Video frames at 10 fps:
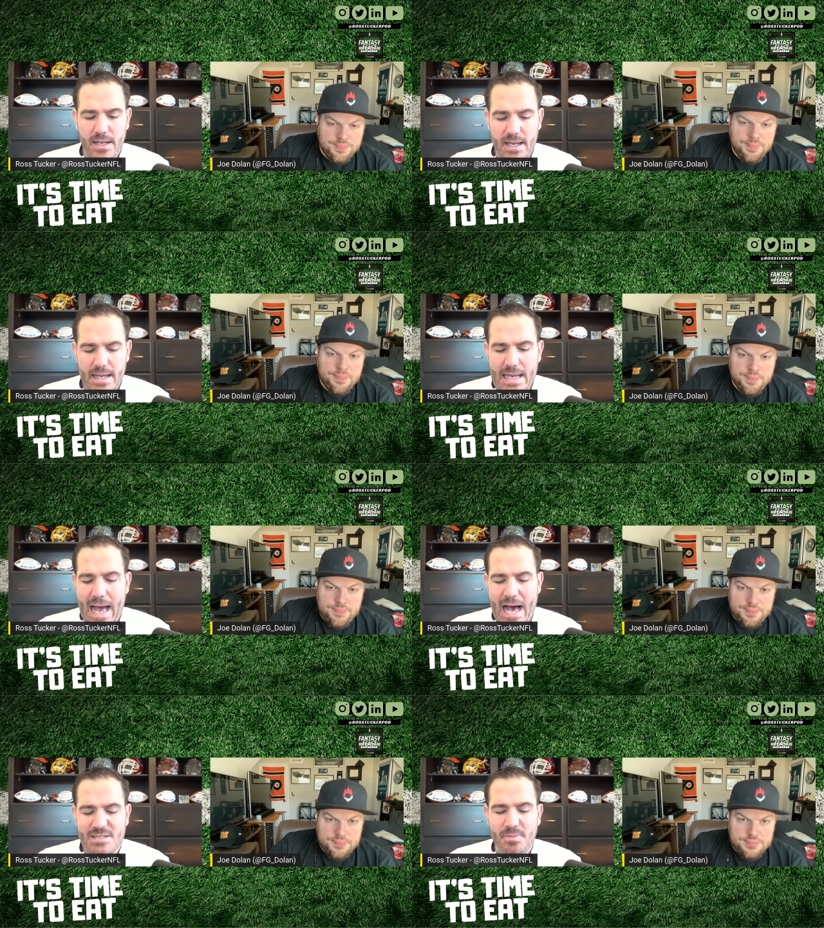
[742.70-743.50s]
Speaker 1: he, he
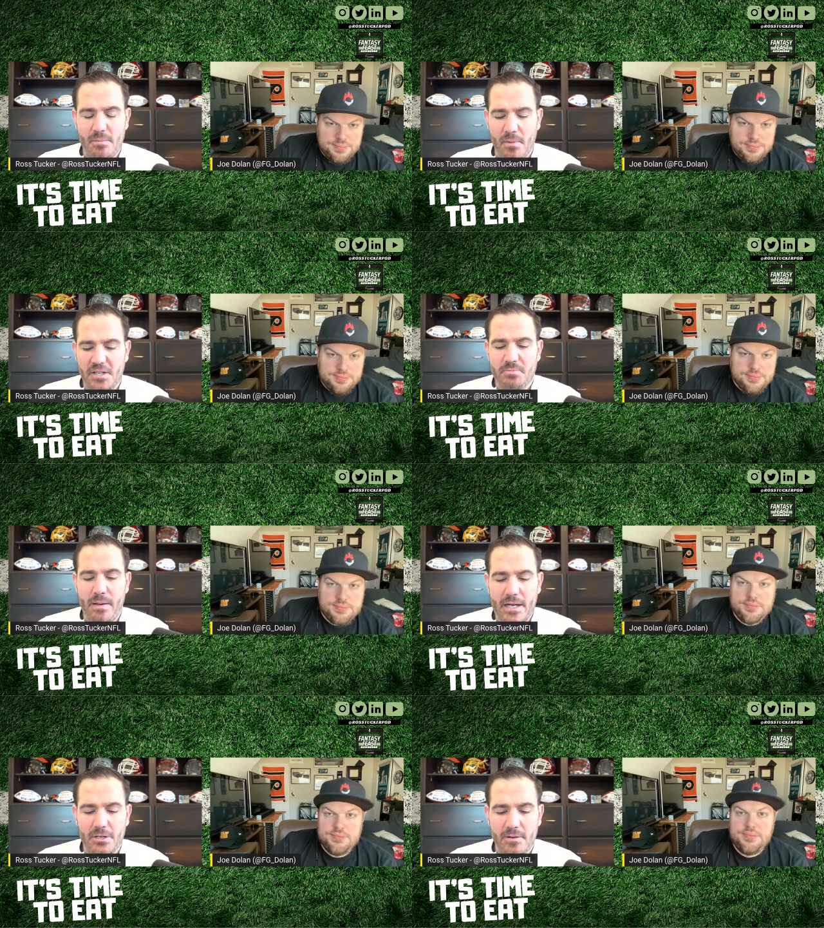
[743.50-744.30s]
has been much
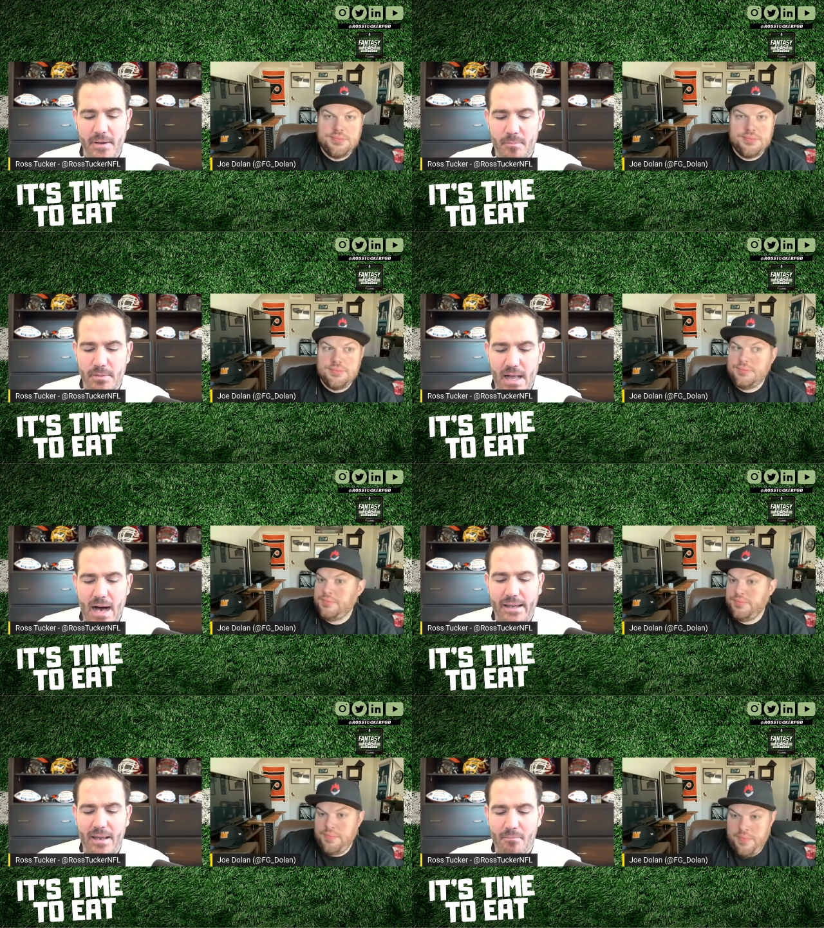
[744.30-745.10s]
better. They're
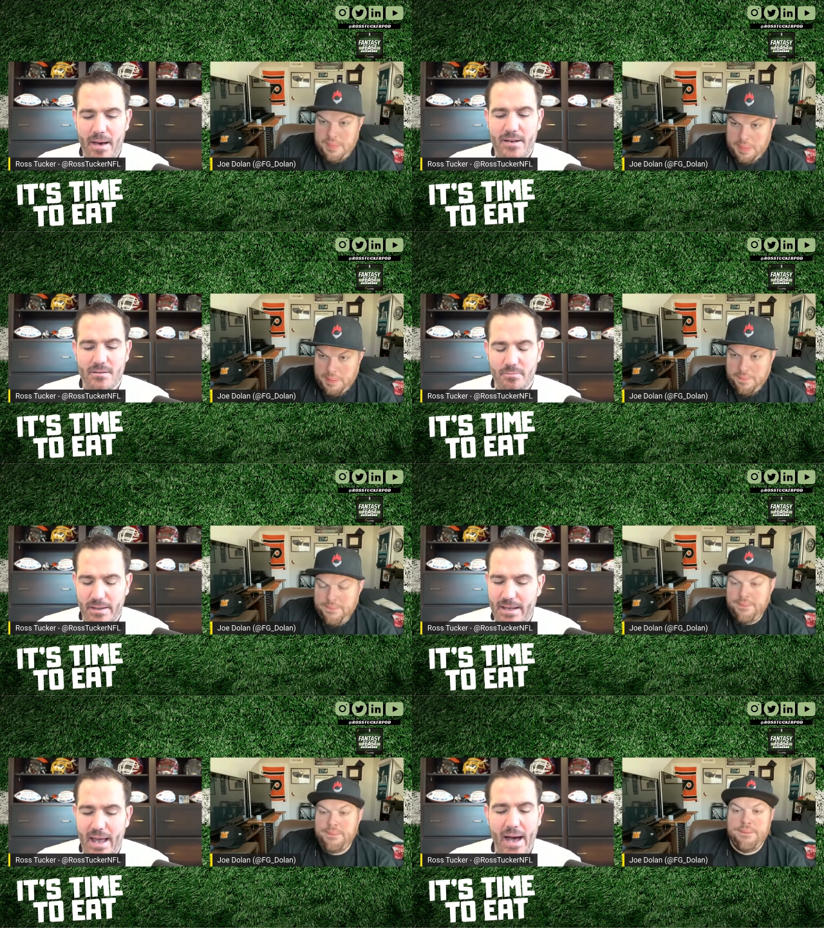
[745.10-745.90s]
blocking better.
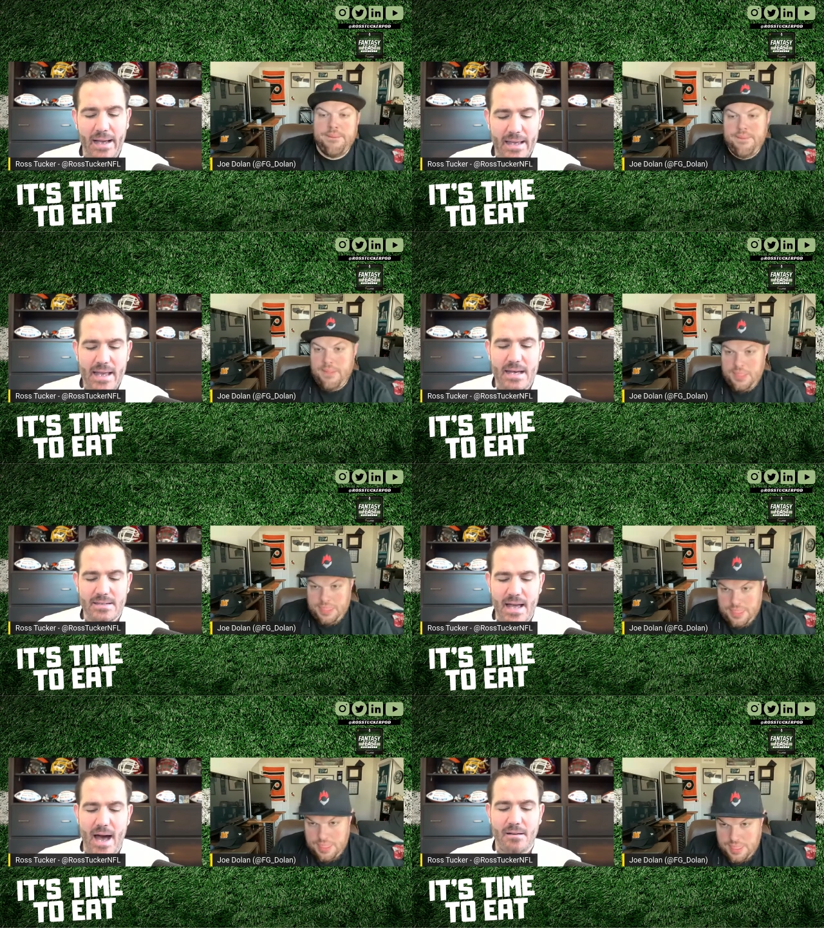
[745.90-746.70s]
But, yeah, he has
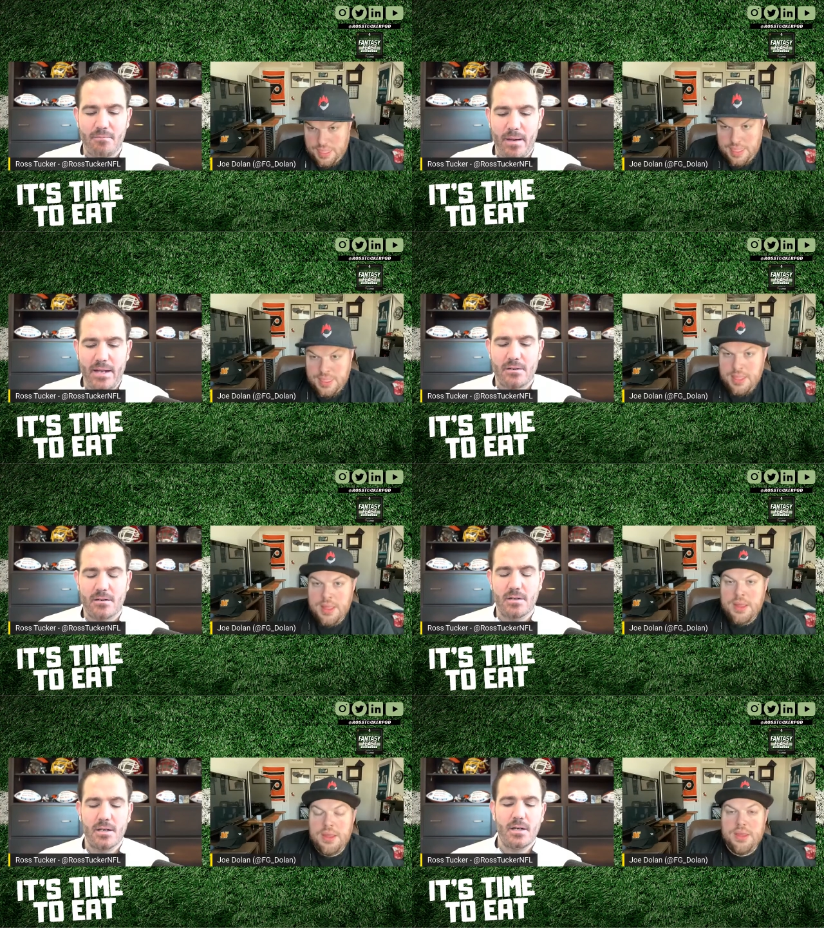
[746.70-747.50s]
gotten
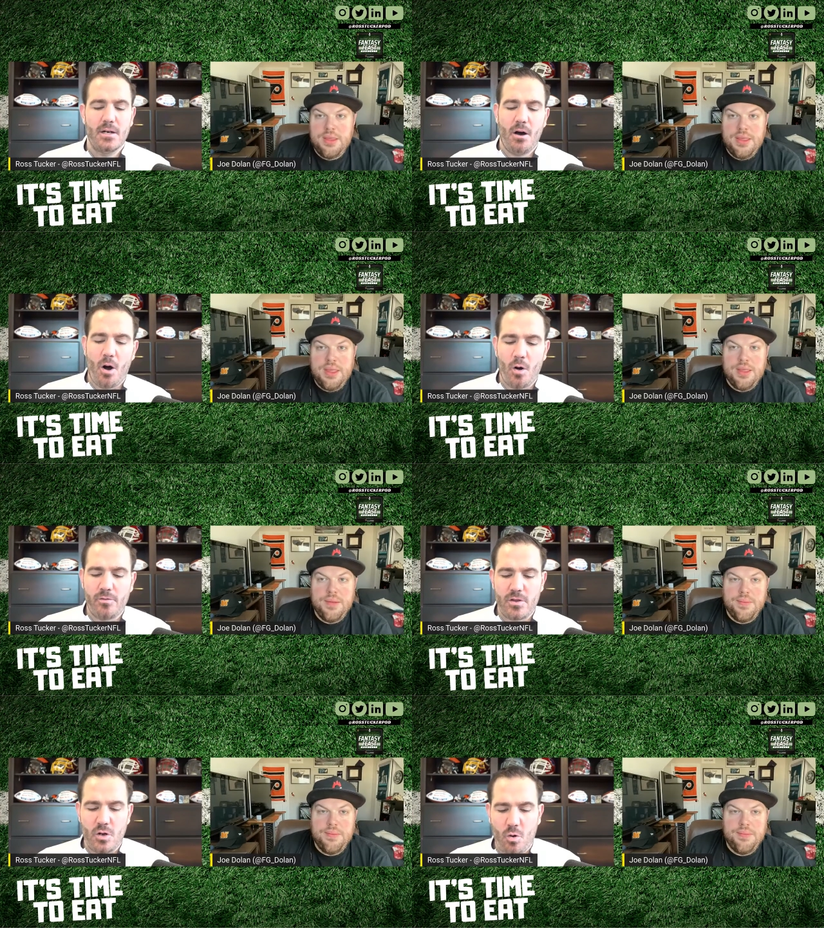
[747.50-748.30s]
better
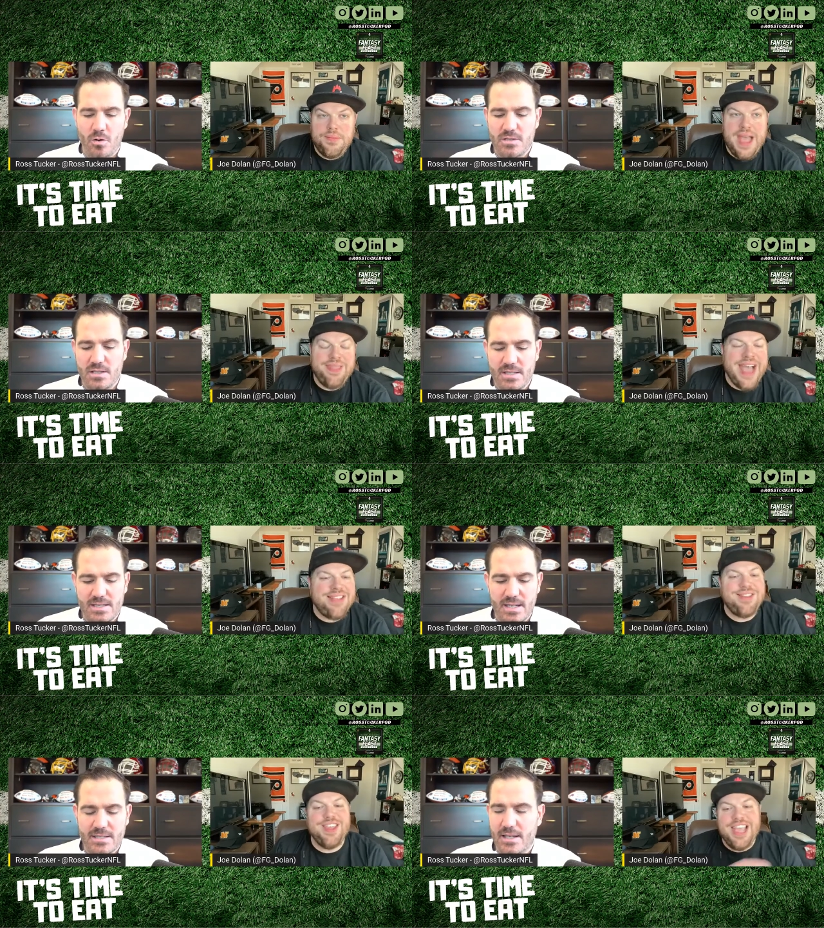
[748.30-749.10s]
over the course that,
Speaker 2: of the That's
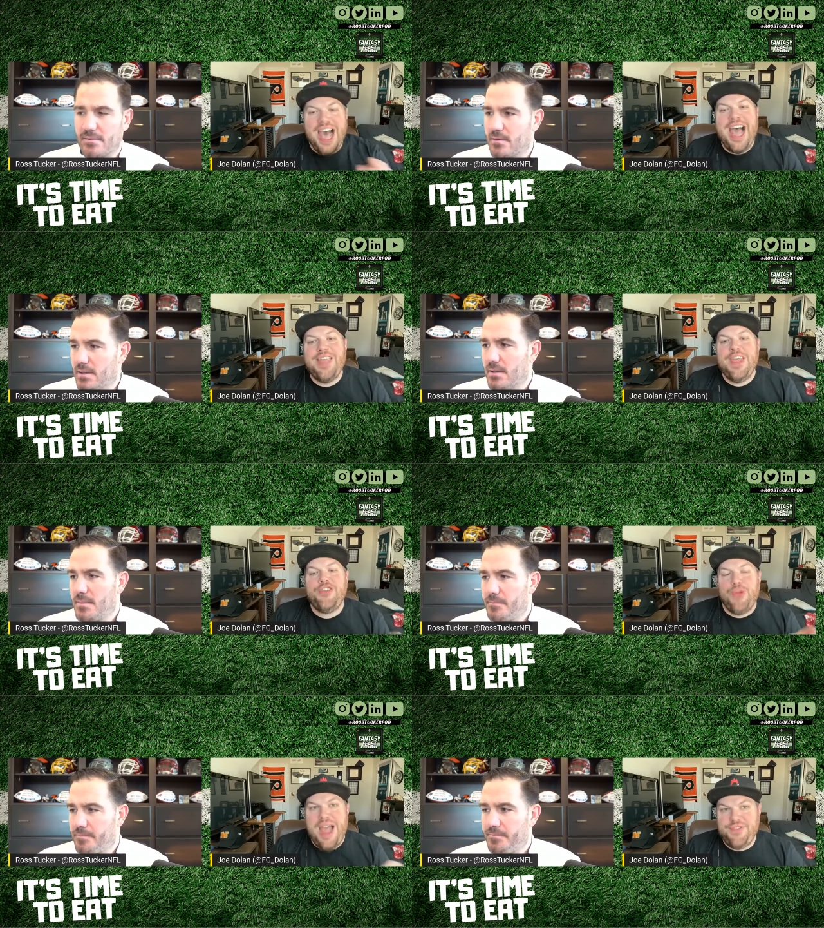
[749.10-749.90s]
season. The guy they
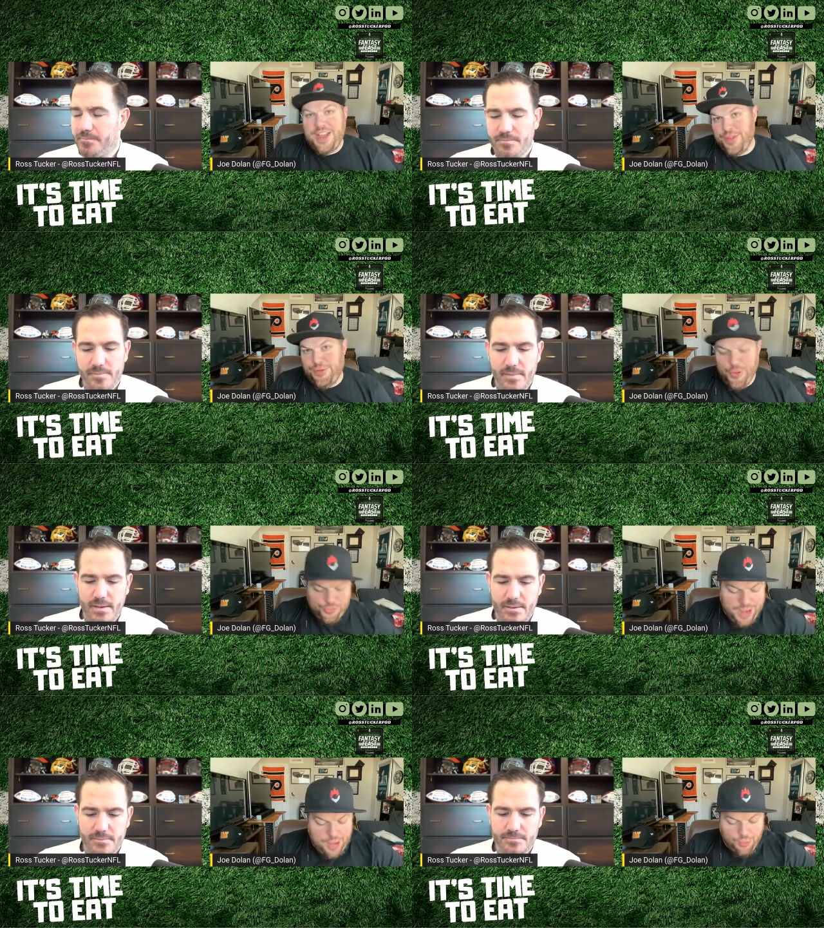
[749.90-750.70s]
drafted in the first
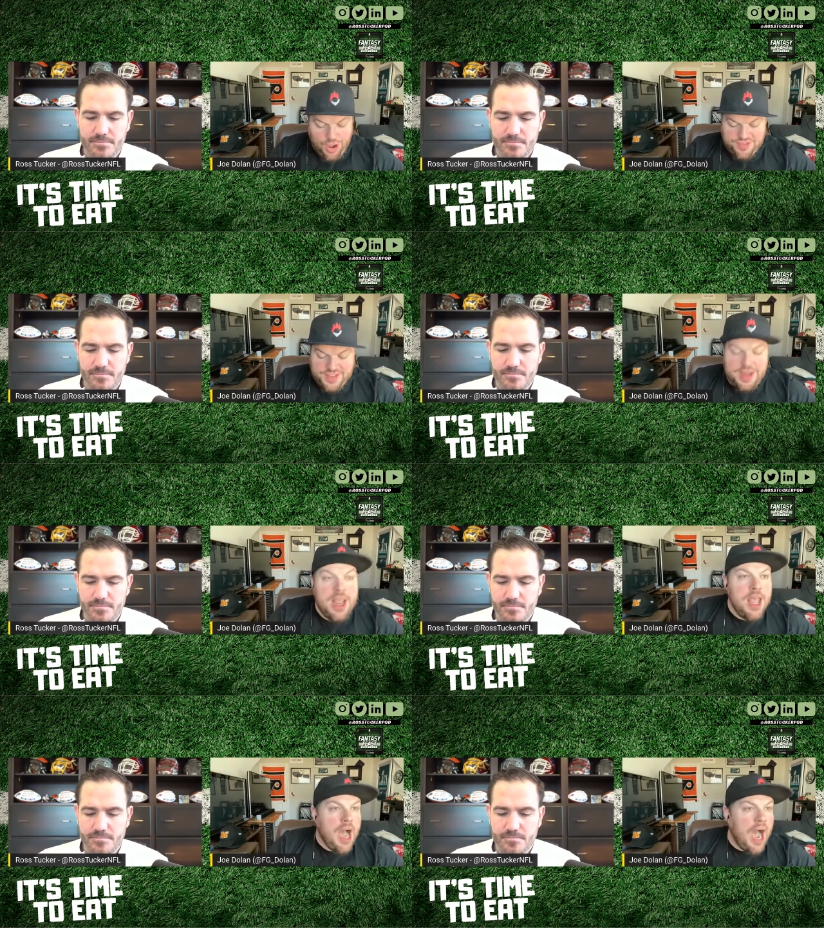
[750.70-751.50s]
round, Ross. And
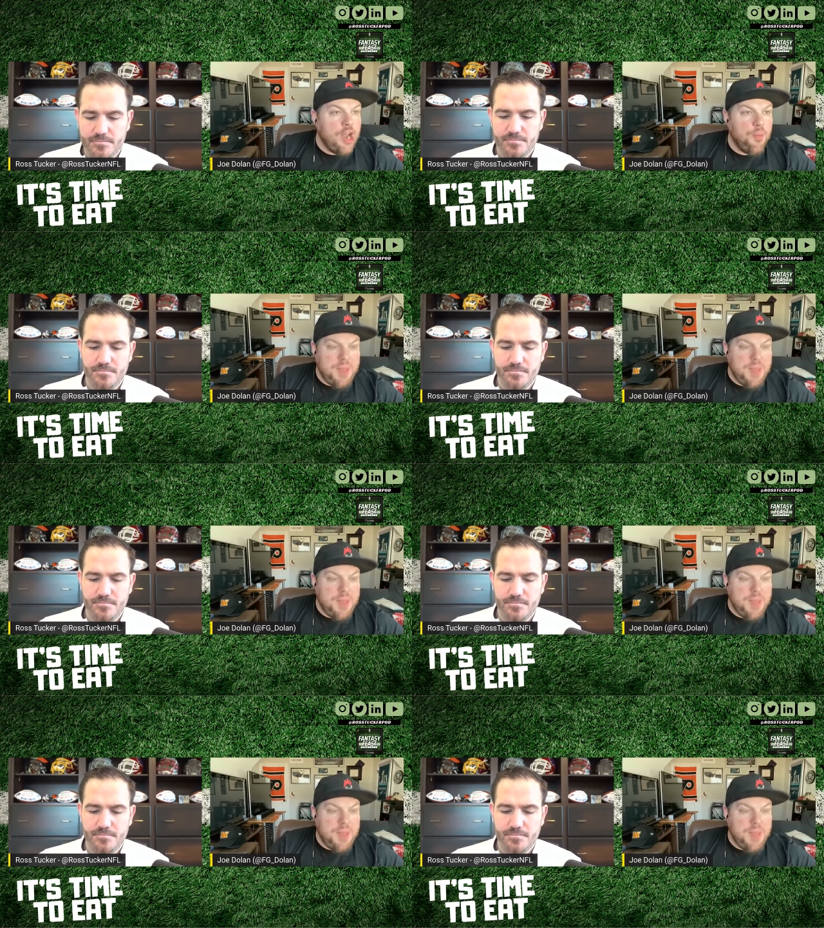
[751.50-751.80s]
I know